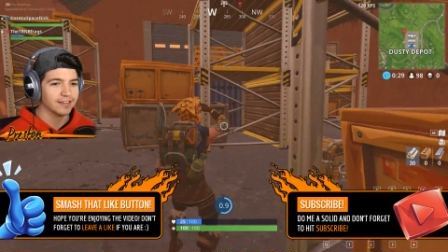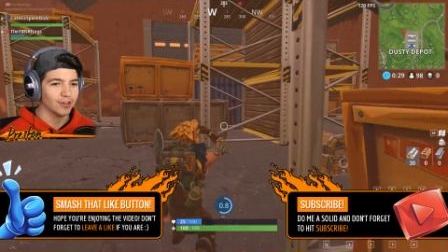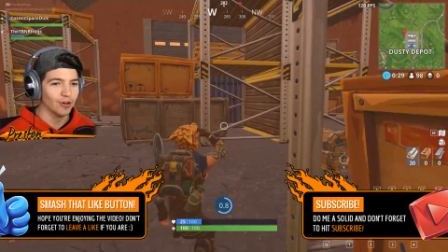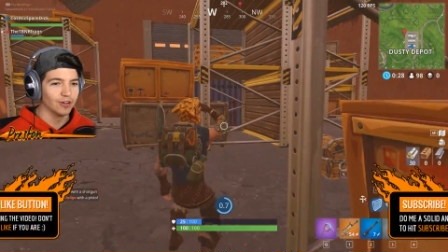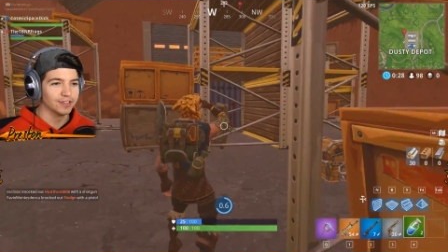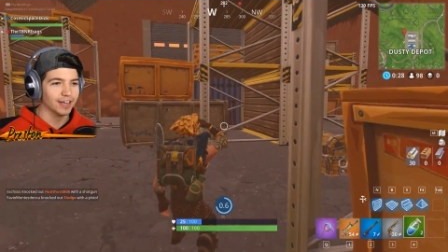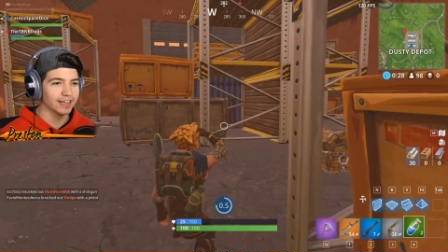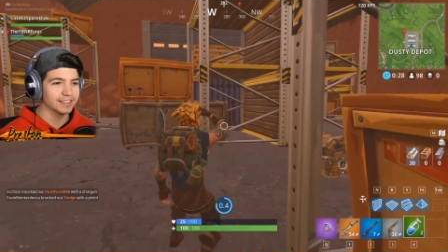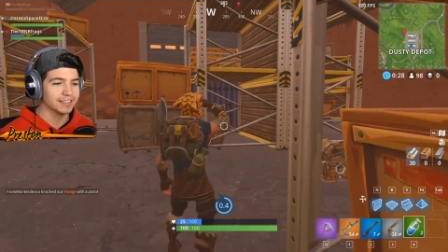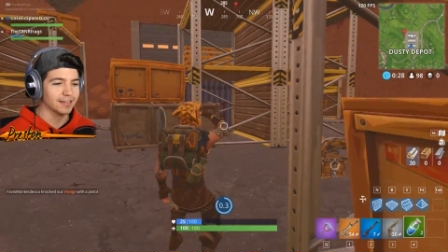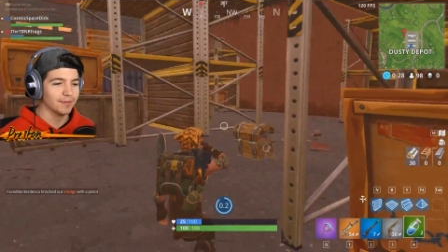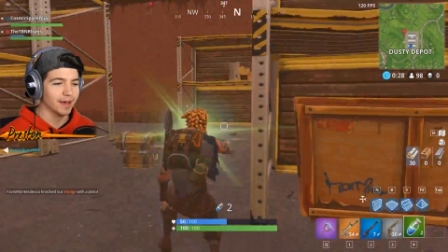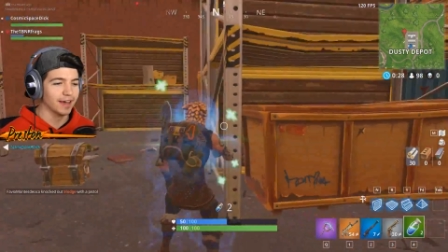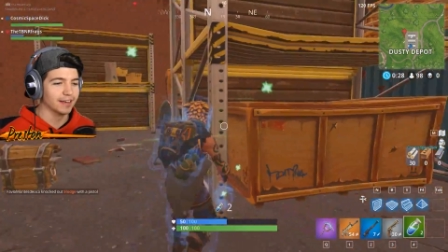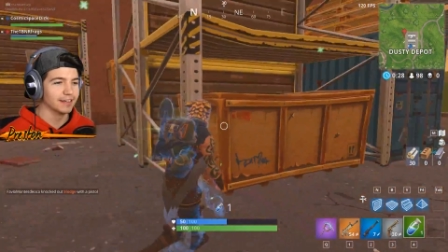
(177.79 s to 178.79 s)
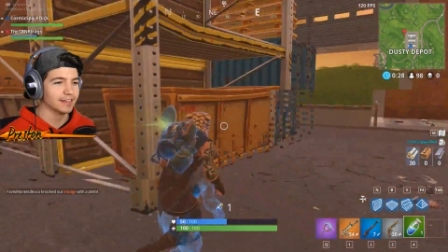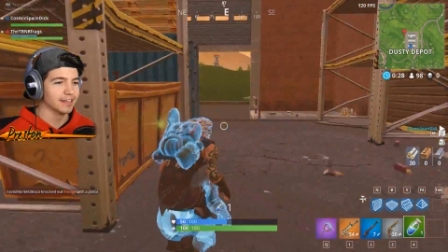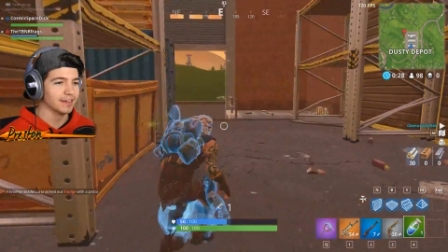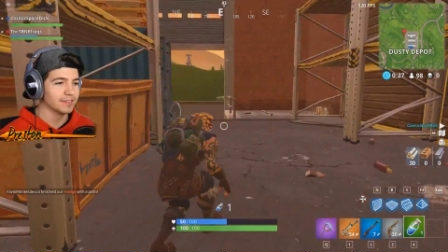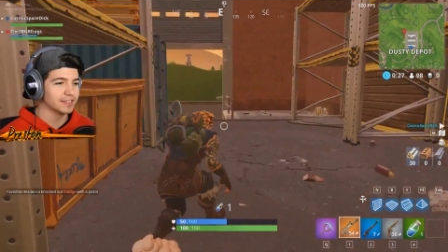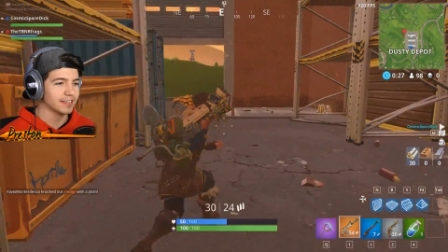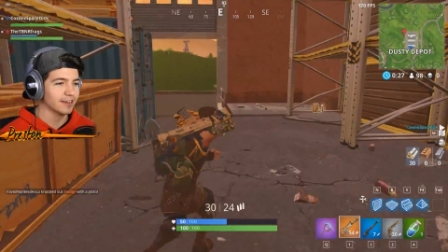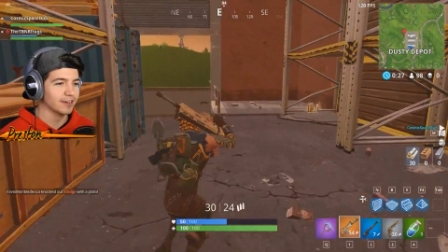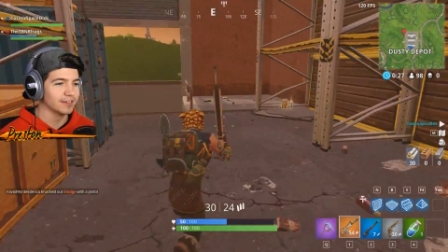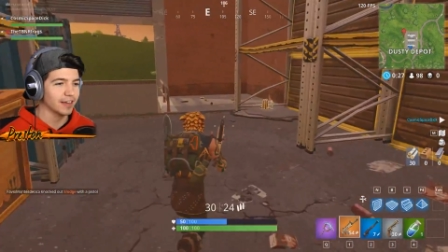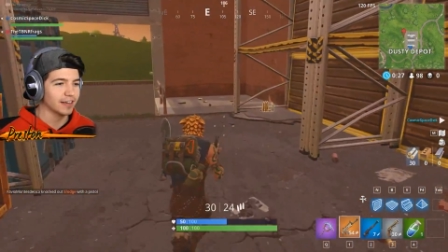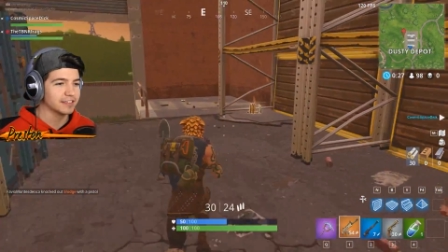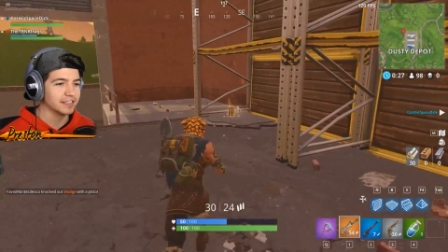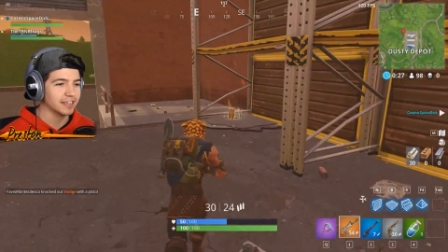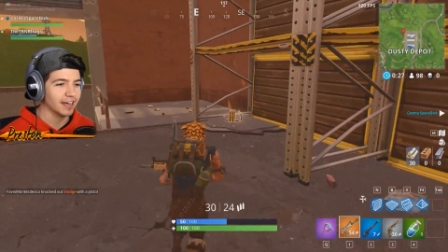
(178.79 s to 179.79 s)
The old Dusty, man. Leave it to the old
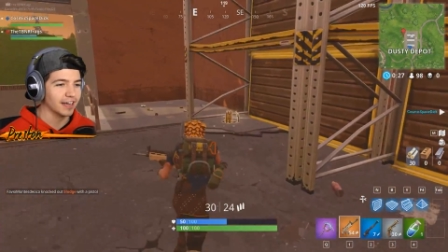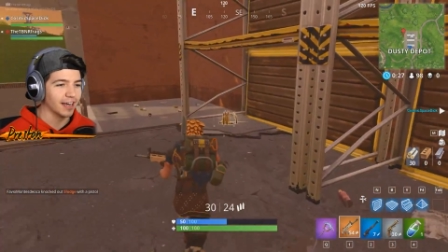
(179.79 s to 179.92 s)
Dusty.